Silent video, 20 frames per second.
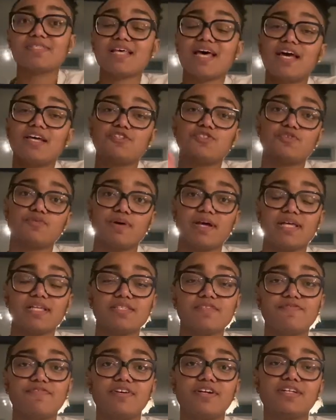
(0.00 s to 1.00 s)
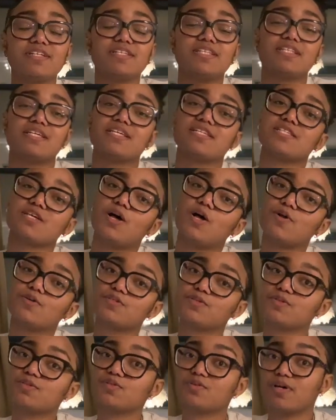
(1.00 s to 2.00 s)
I transferred this
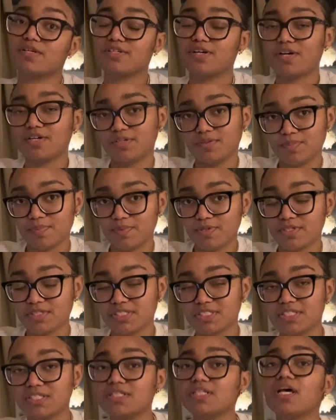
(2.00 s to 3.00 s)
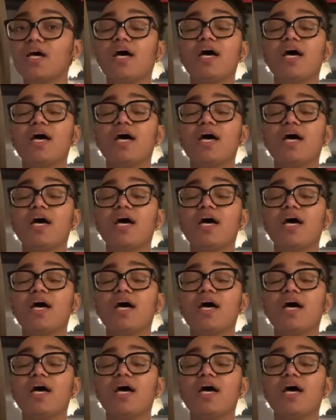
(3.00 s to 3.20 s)
also to another person,